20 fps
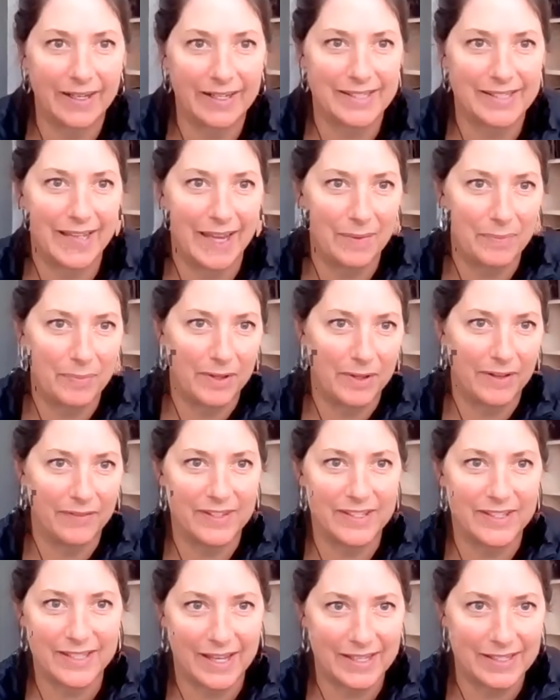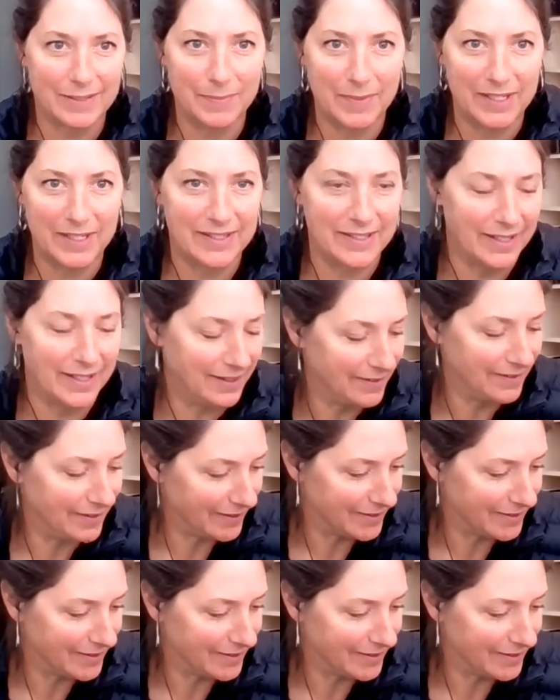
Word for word: that example of the sesame seed.